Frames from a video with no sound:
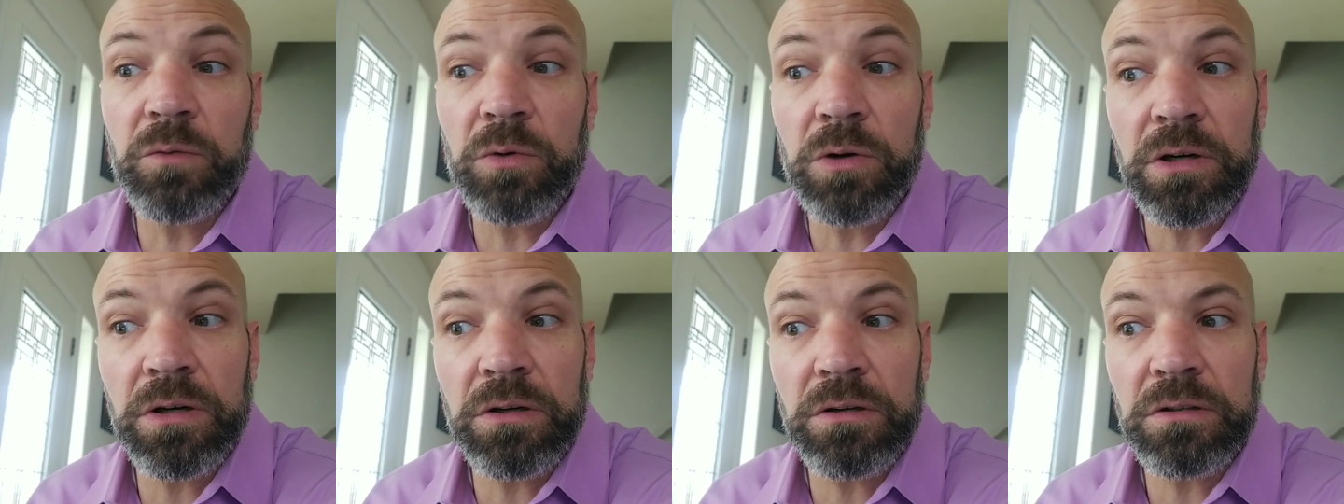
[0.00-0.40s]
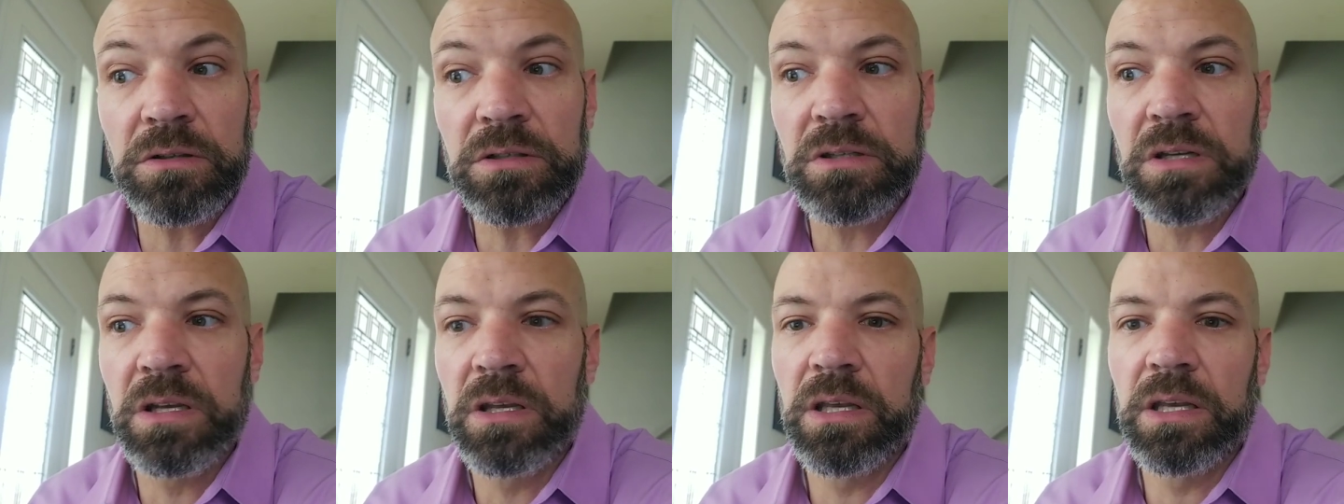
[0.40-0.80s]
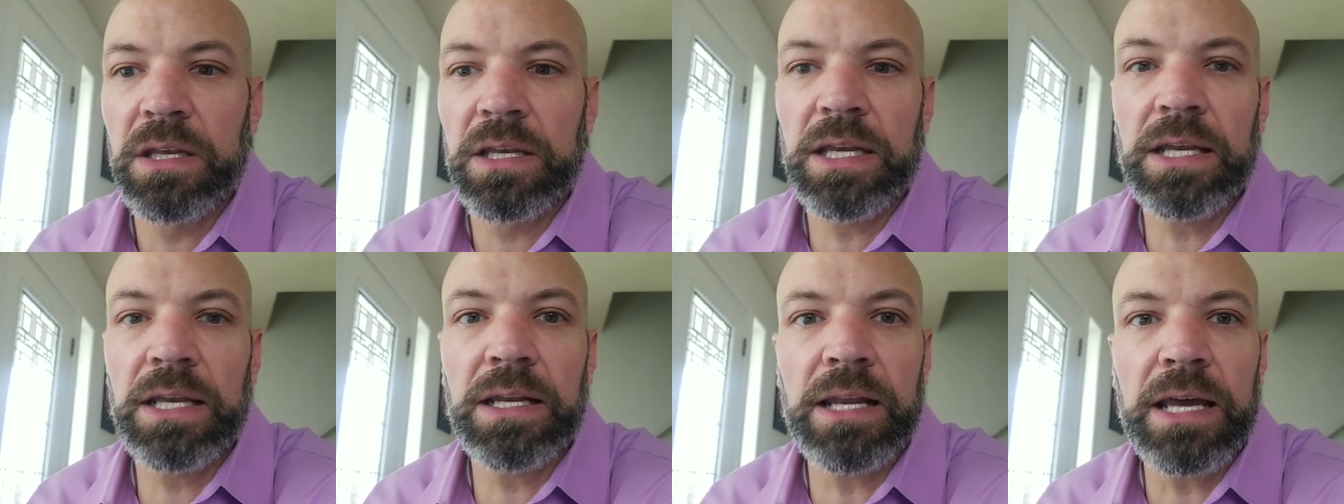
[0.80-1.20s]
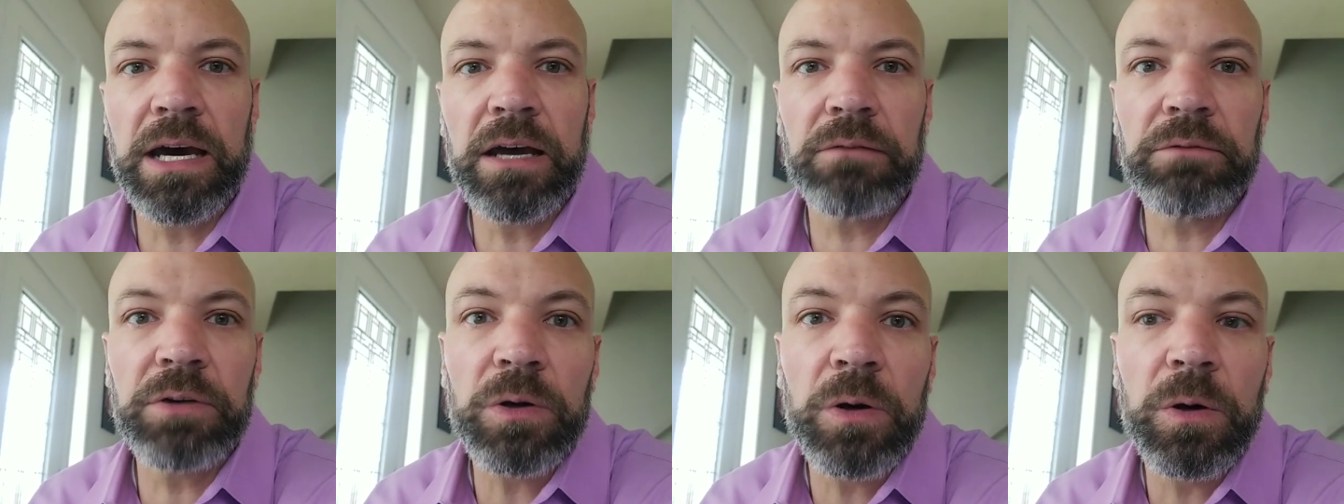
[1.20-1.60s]
workers in and
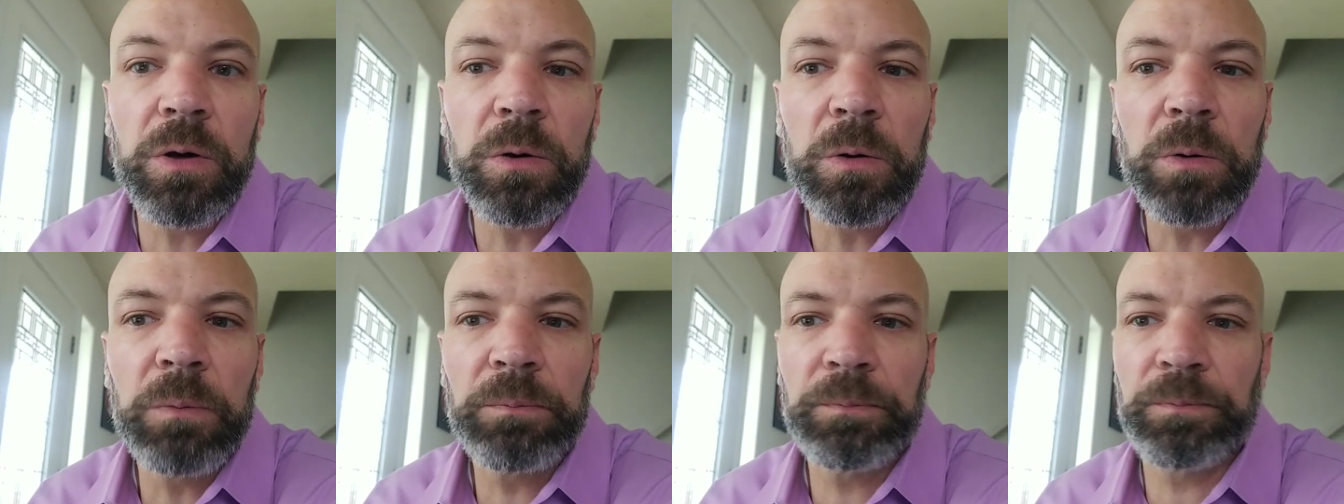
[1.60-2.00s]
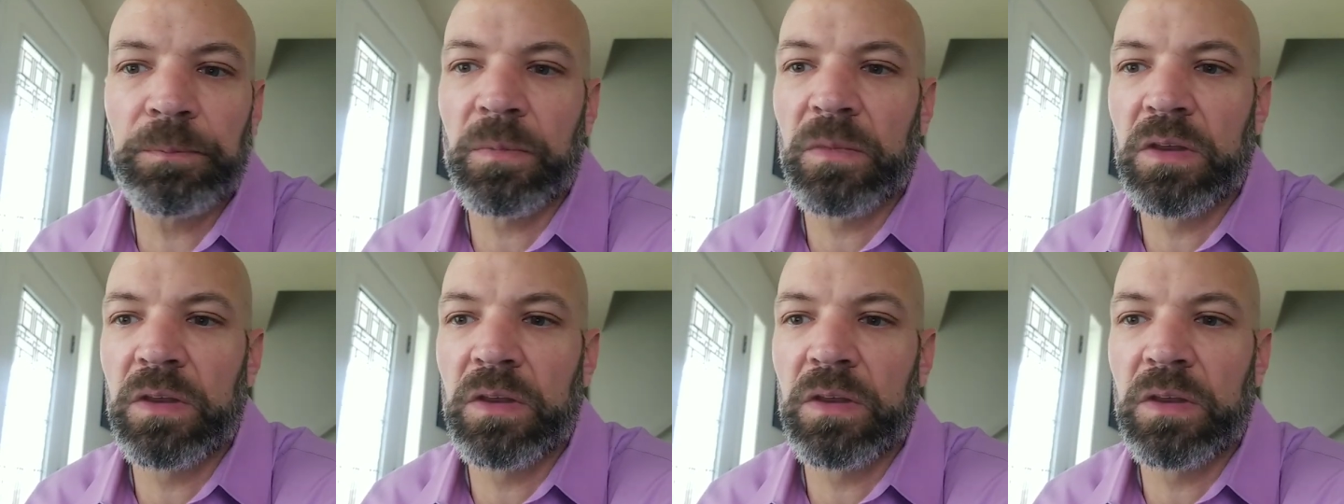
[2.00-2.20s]
out of your home,